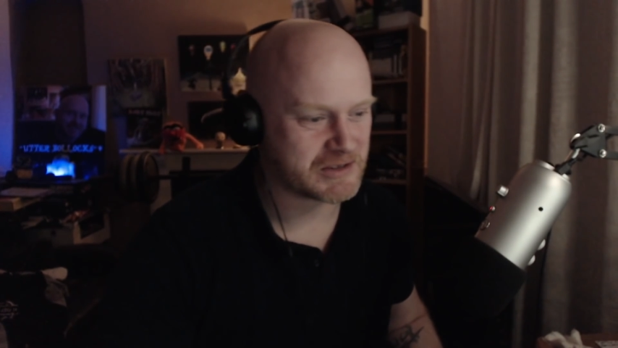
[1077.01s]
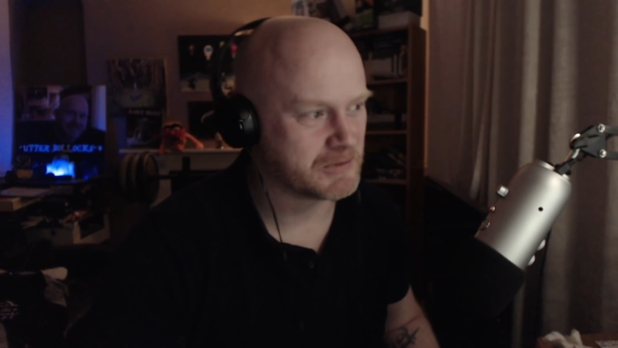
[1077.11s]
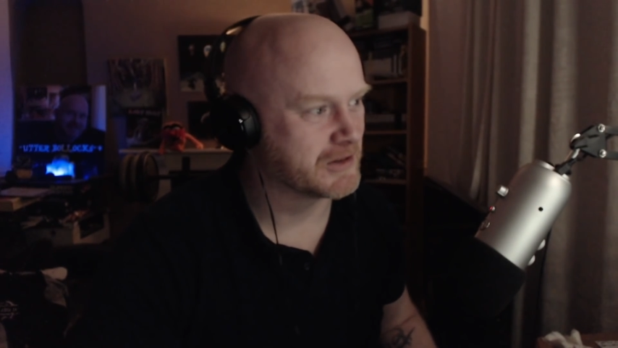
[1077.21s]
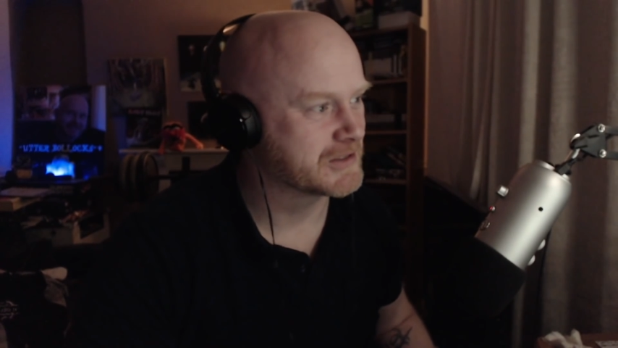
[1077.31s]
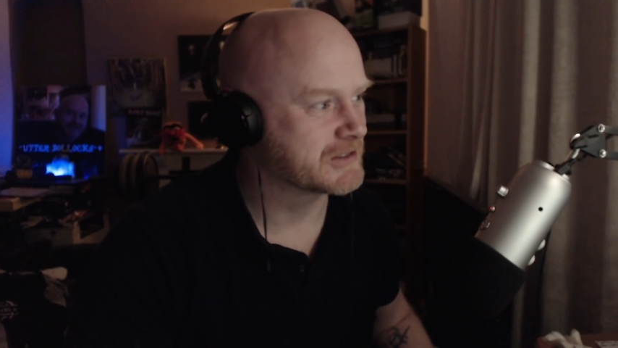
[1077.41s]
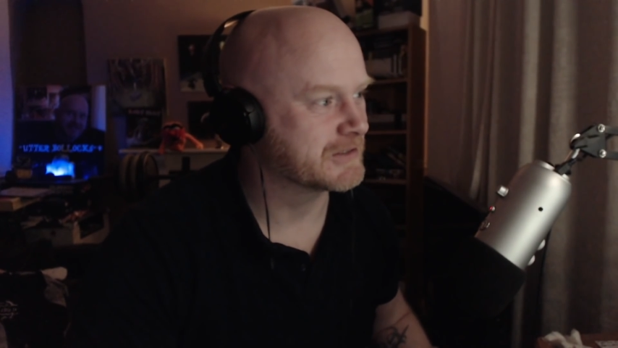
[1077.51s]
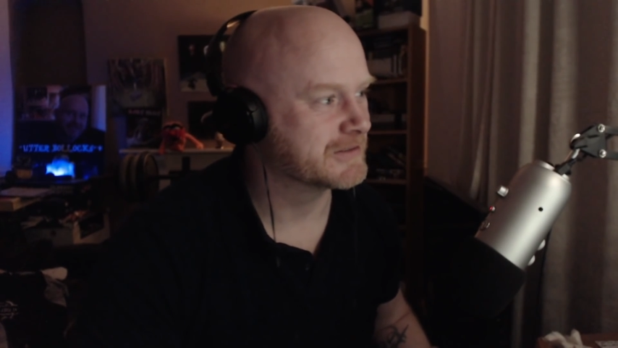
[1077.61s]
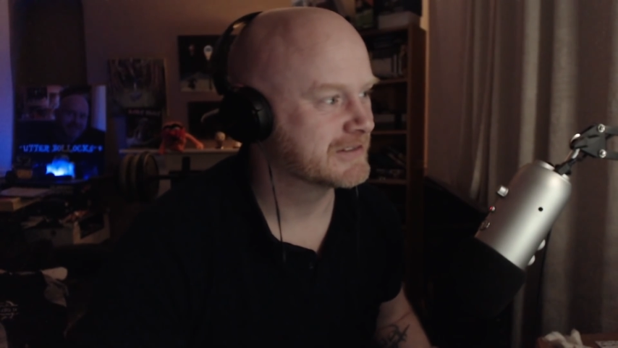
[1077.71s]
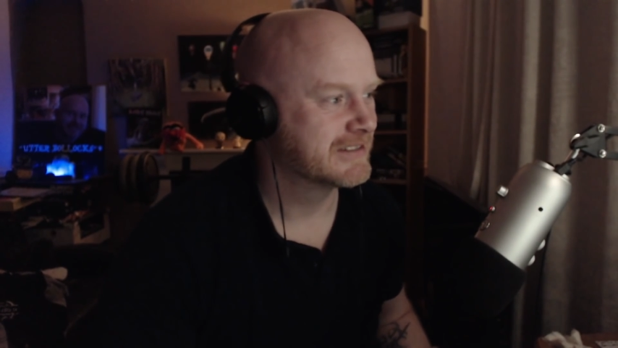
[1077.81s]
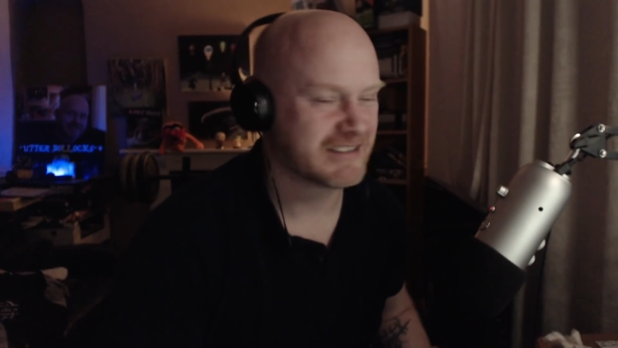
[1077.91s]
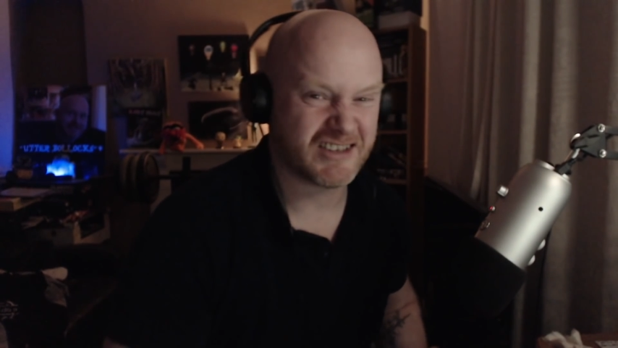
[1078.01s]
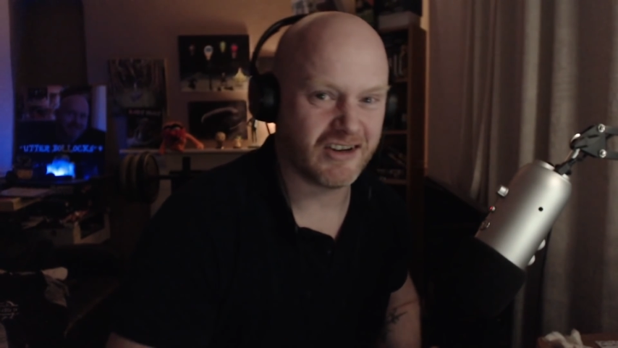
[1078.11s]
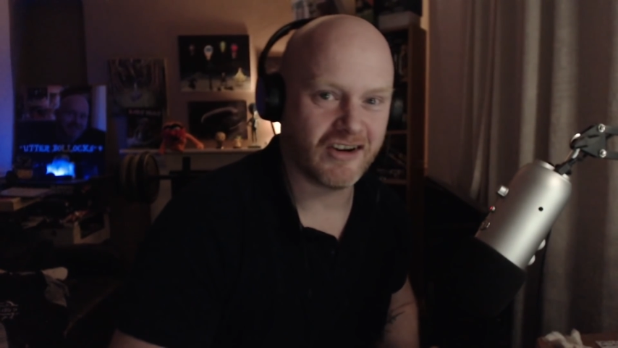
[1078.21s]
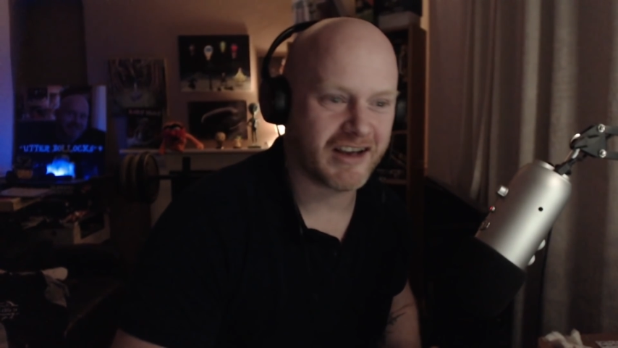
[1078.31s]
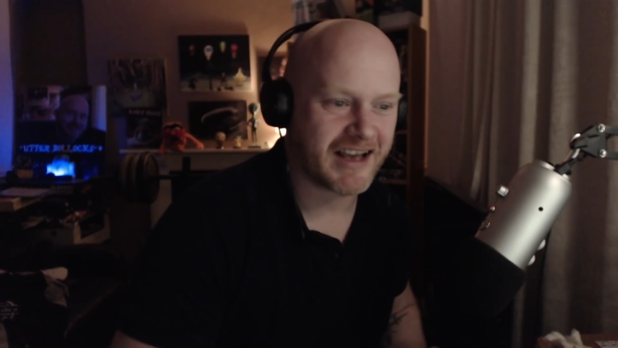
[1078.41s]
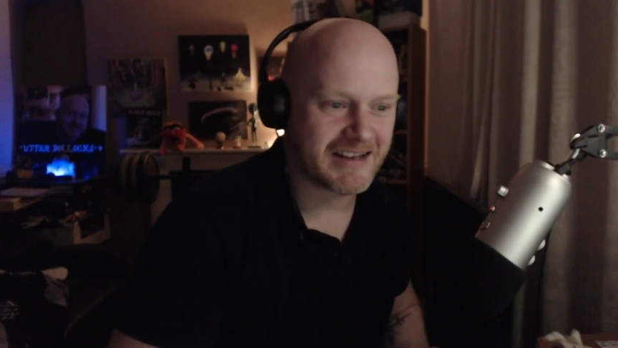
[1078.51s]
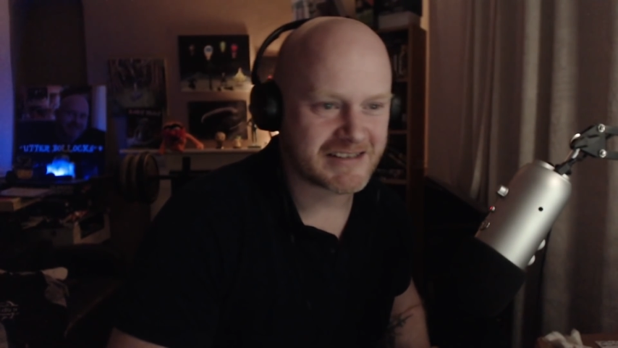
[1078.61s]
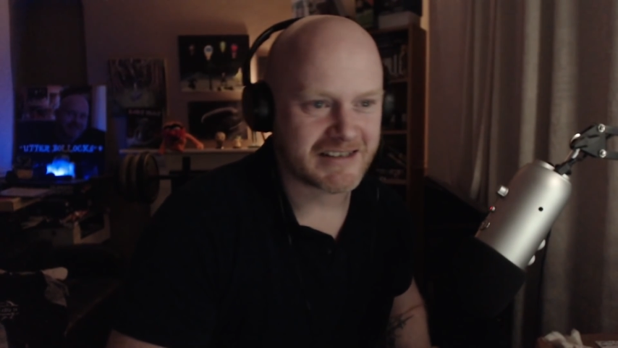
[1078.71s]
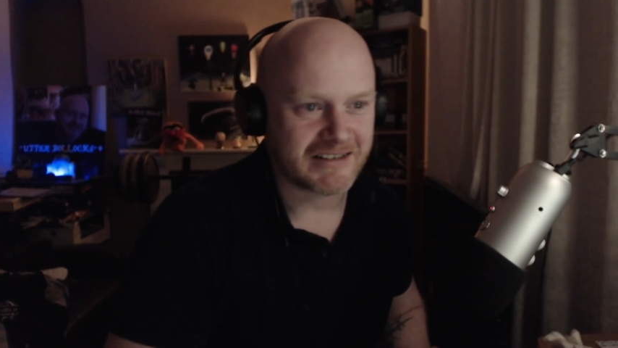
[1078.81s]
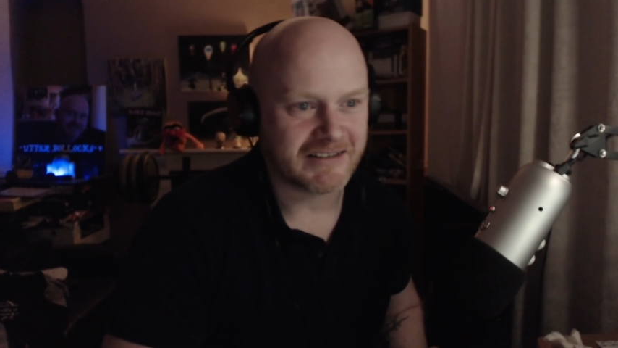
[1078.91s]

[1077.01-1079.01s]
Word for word: to be honest with you. not a lot I can say.